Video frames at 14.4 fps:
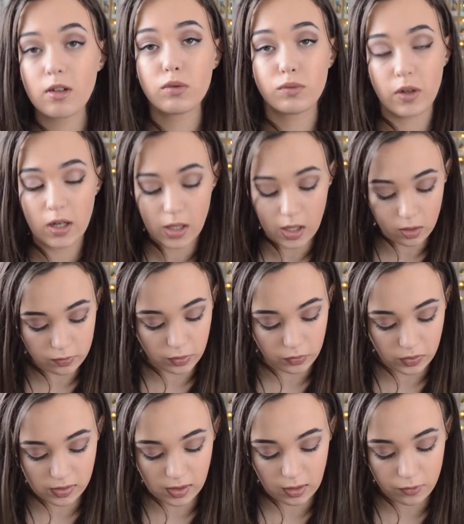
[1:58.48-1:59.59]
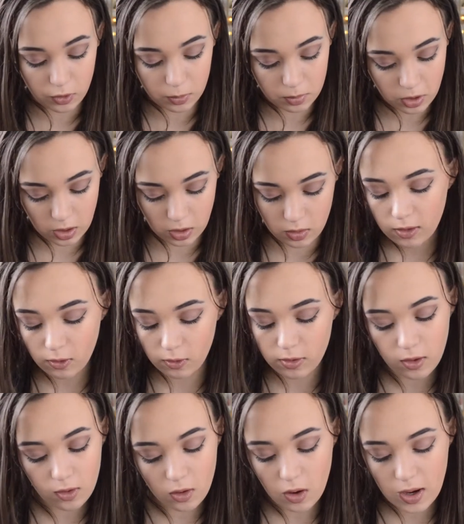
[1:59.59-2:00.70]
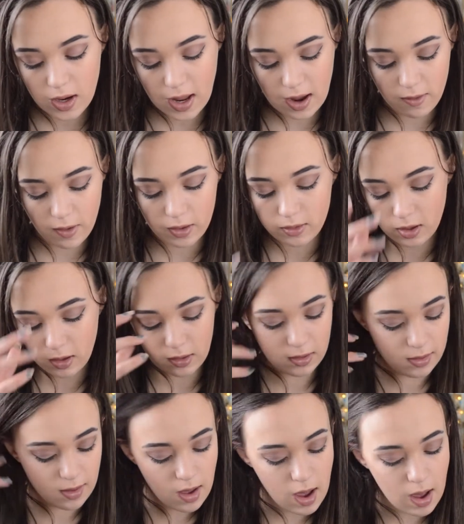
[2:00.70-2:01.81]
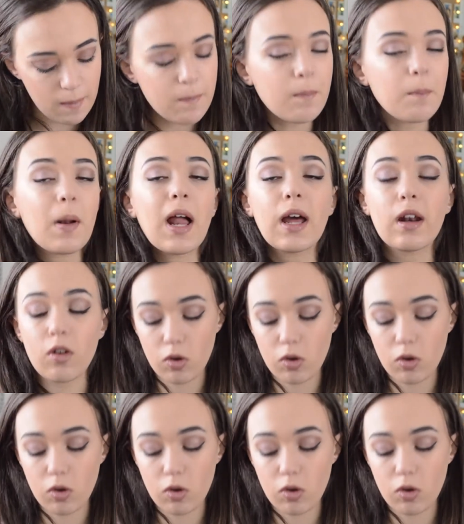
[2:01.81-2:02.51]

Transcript: really helpful for sixth form too. It's also got an area to plan